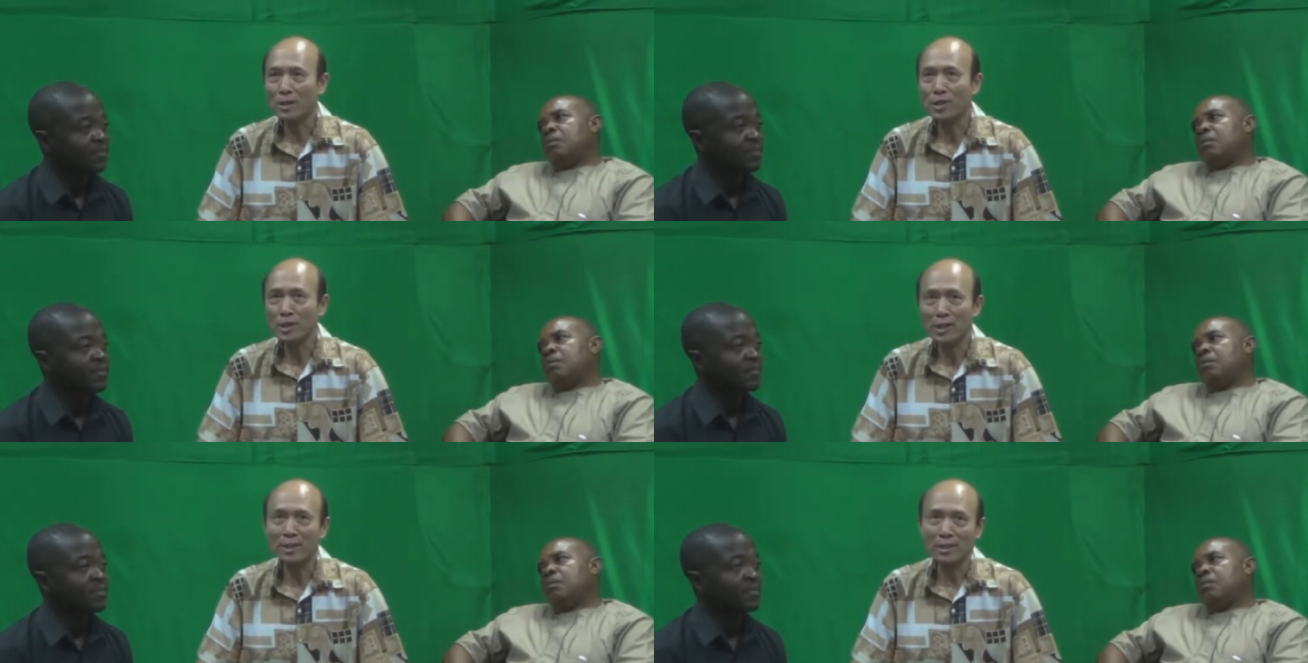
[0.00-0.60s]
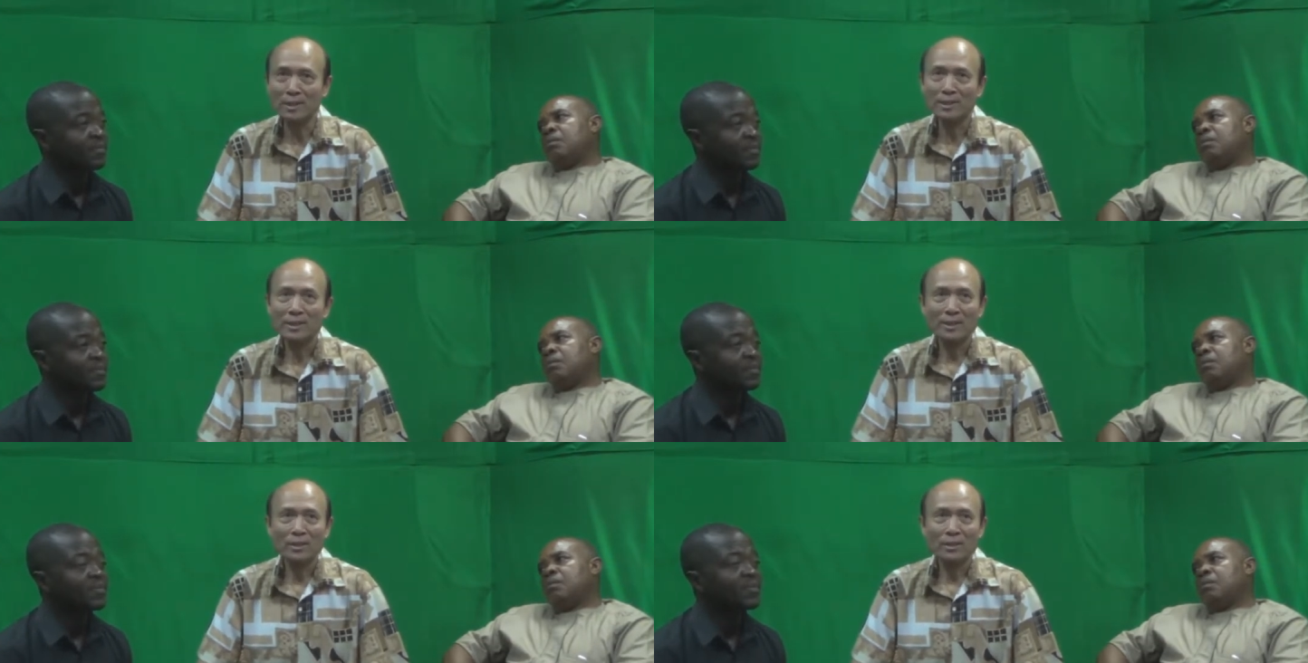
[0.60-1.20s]
Speaker 1: Argentina,
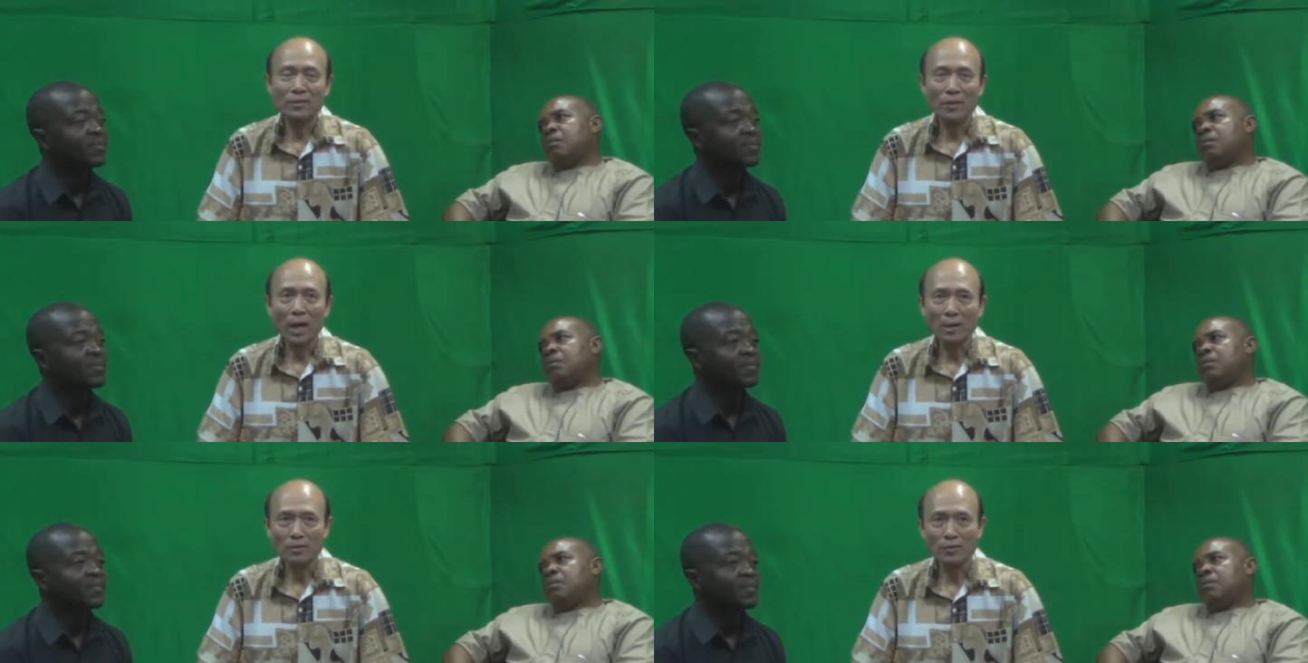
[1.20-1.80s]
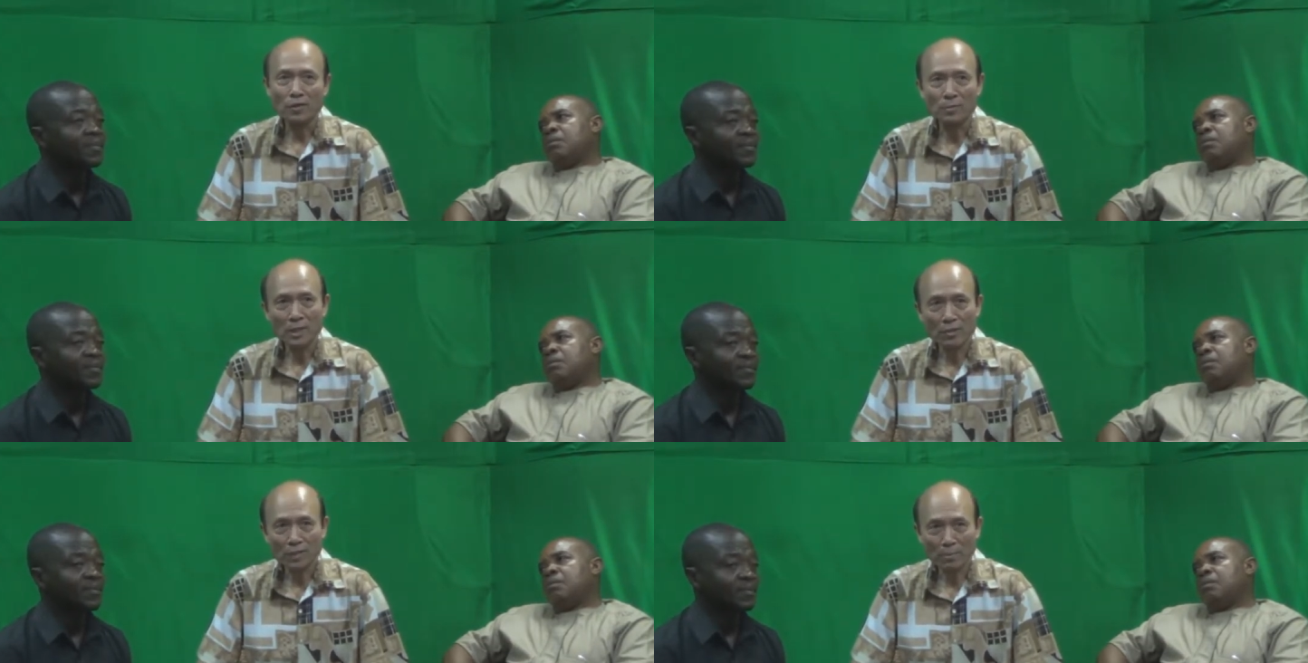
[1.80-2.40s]
uh, from
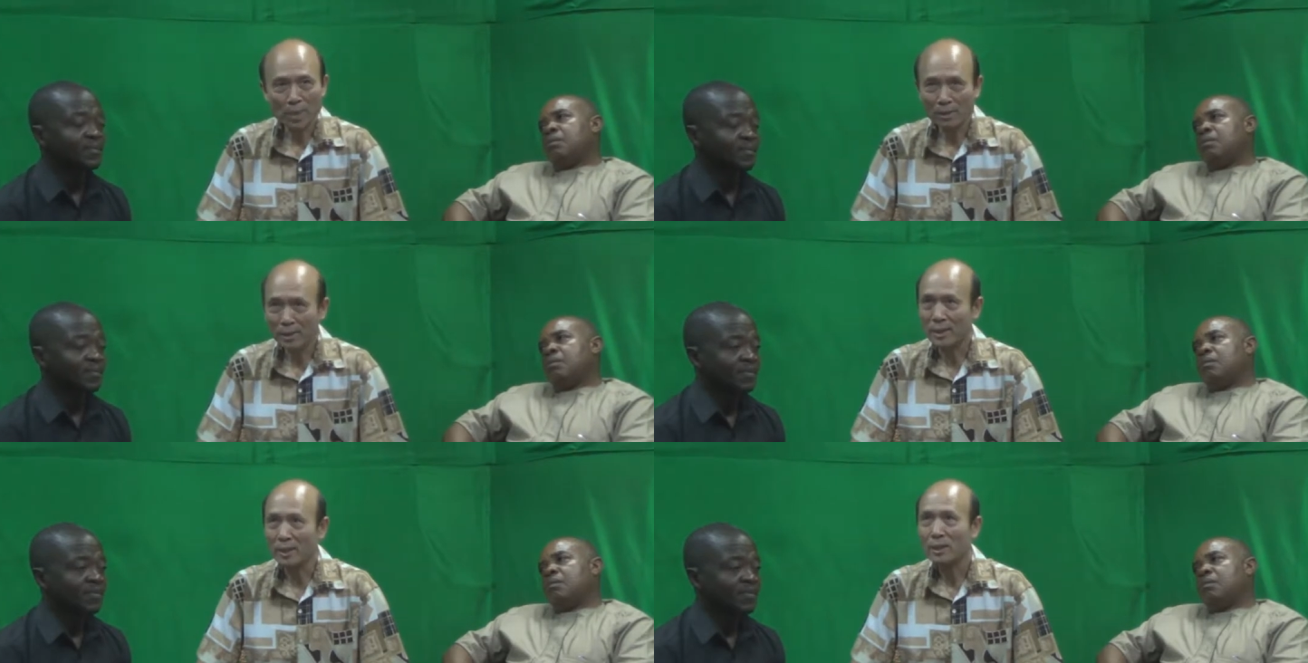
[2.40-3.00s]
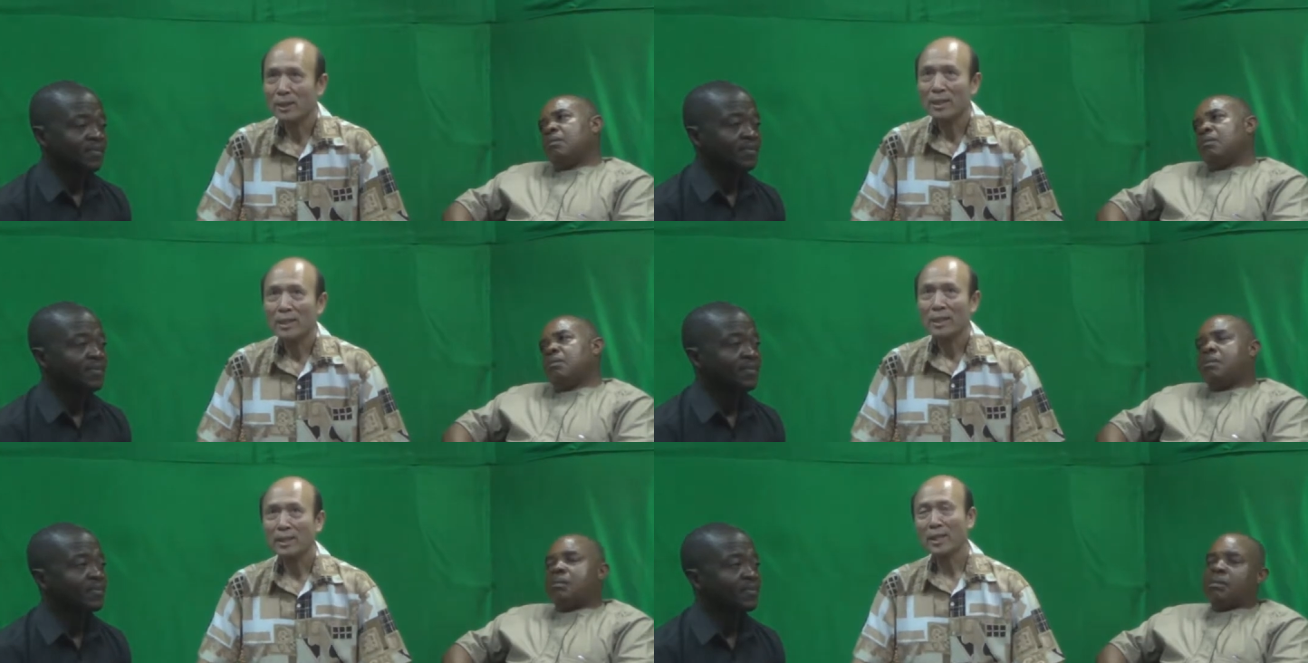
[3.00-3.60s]
South America.
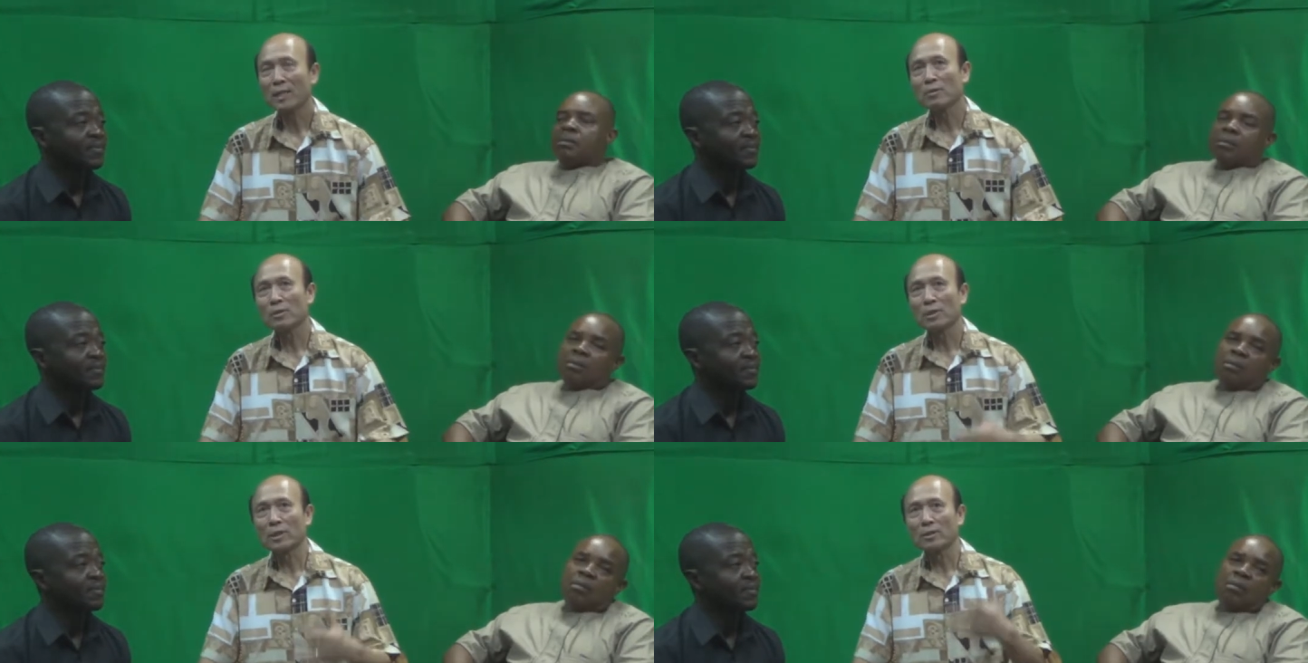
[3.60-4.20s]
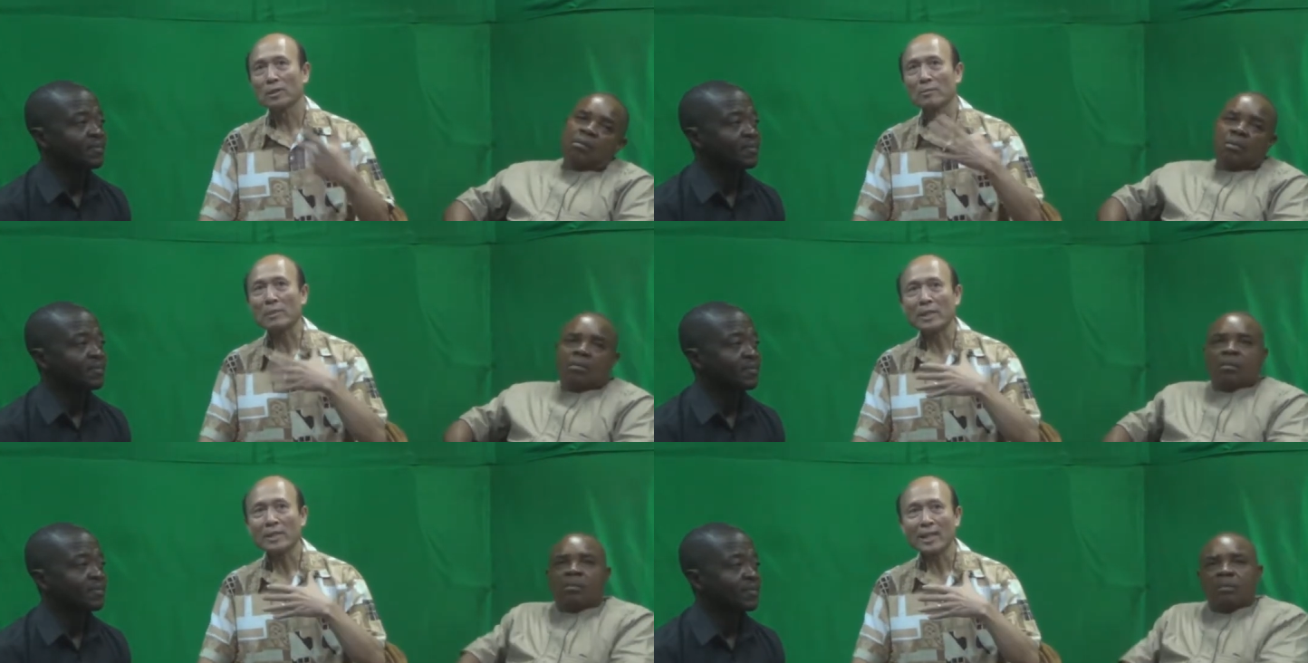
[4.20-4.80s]
He came to, to the
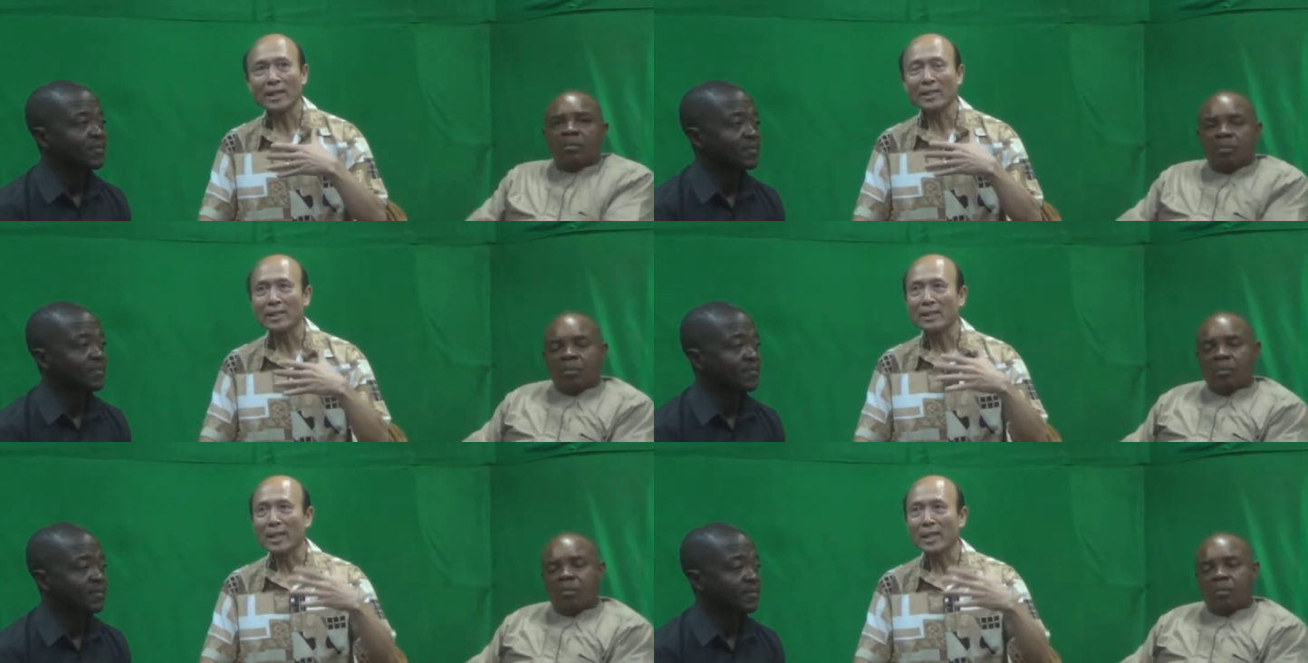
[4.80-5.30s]
meeting and he